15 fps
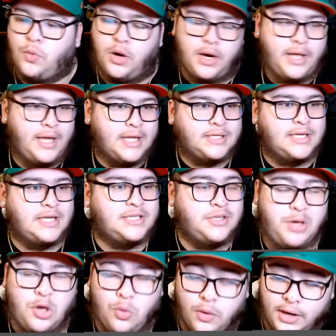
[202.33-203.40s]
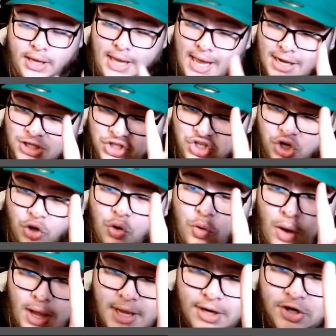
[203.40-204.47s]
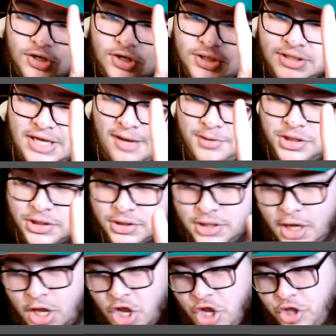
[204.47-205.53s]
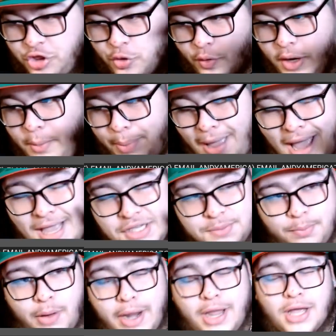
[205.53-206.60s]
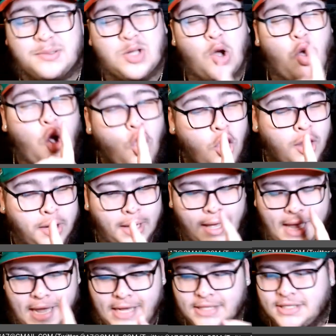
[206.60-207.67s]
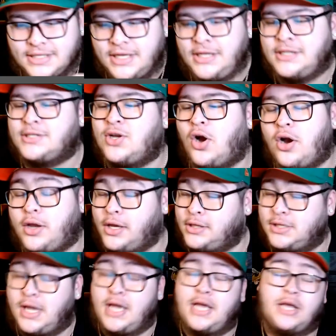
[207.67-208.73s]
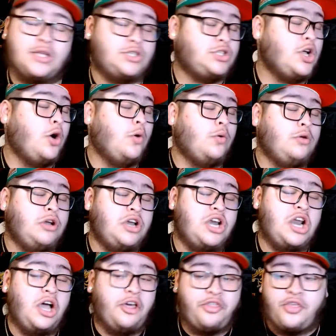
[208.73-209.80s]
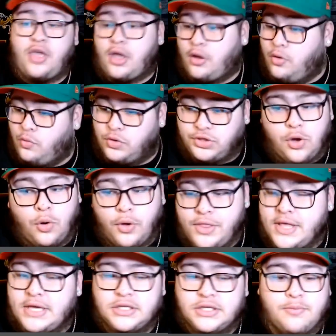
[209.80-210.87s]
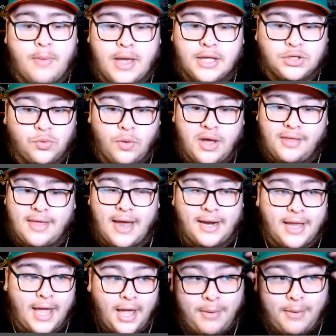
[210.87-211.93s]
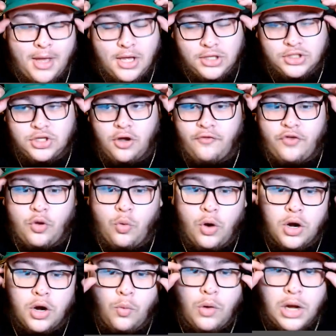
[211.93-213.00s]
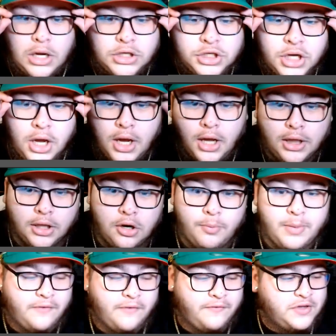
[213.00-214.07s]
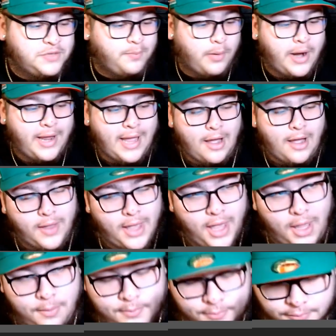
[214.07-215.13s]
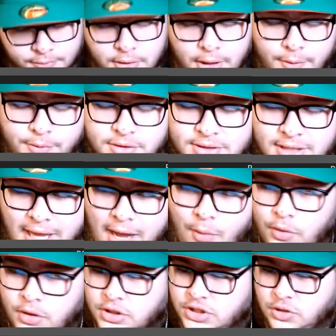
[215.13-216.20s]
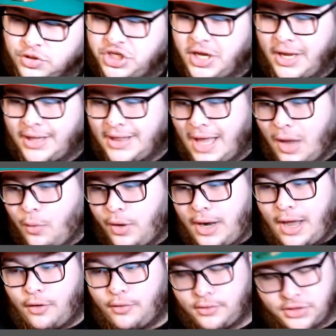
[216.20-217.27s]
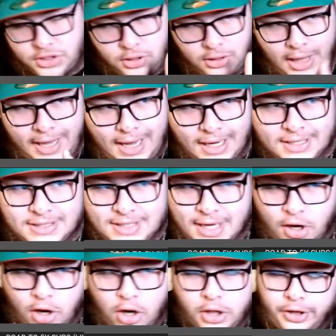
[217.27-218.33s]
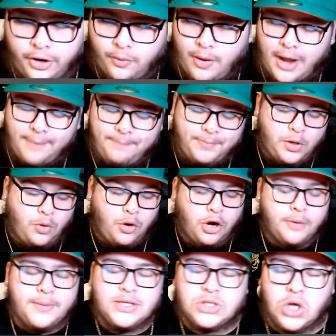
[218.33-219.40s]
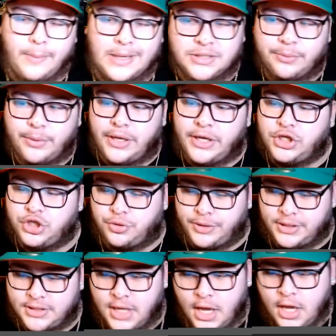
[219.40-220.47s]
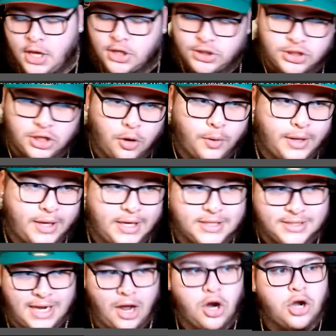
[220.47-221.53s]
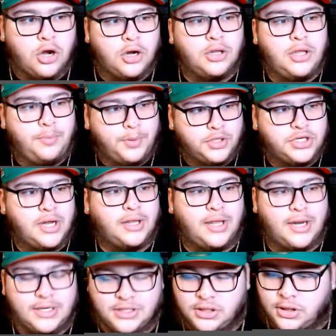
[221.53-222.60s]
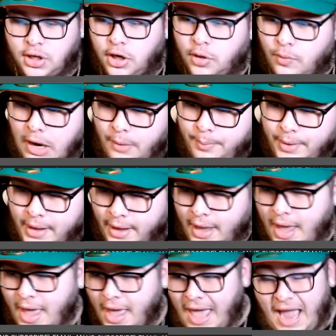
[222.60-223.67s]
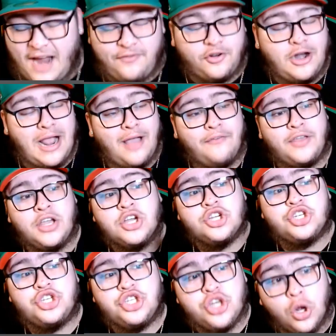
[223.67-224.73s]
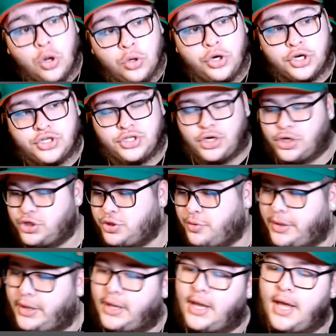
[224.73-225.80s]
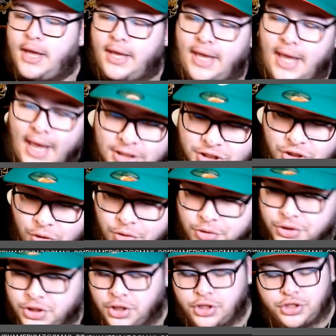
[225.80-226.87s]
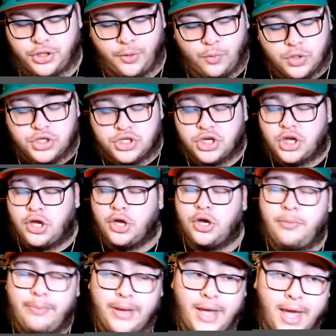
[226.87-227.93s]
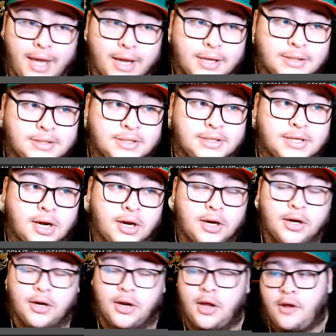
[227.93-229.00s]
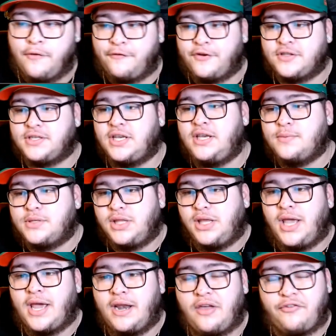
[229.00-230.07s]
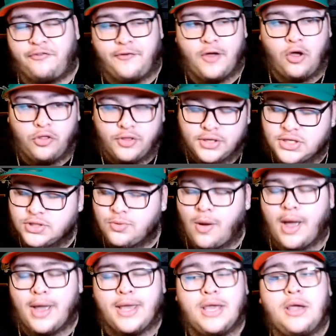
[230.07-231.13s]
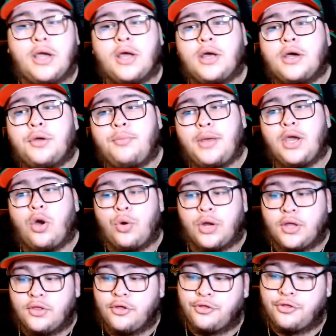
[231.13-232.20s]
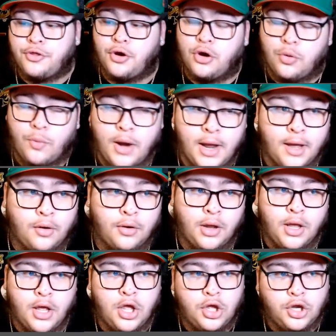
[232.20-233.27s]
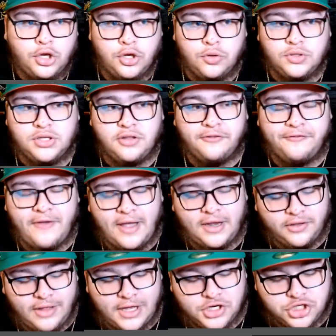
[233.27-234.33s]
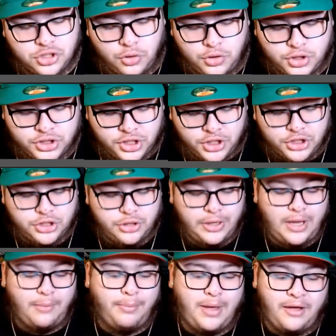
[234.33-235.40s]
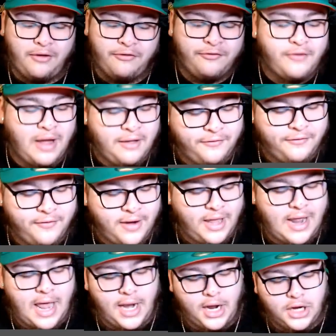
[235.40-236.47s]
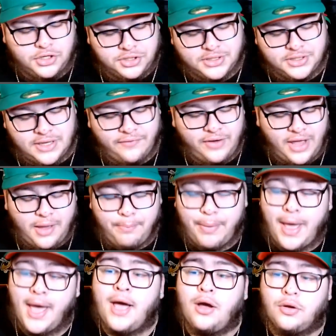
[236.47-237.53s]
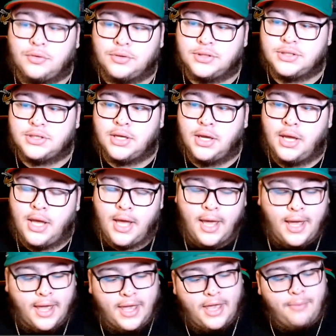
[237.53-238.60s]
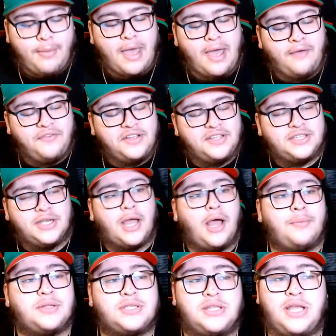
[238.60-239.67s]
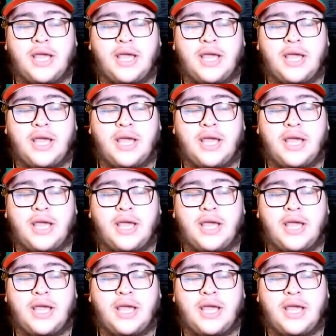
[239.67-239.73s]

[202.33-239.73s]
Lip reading: against SMU, where he had 2 interceptions, 3 pass breakups on 18 targets. So nothing was going this man's way that game. So if you want to watch a little bit of his breakout game, it was that one. So check that one out. So like I said earlier, right, you heard me talk about some injuries. So he is now currently projected as a 3rd-round pick after having shoulder surgery. He had shoulder surgery, which could be a concern for teams in the NFL. This is why he could be going in the 3rd round. Due to the fact of that shoulder surgery and being 5'8" at 178 pounds, him having to come into the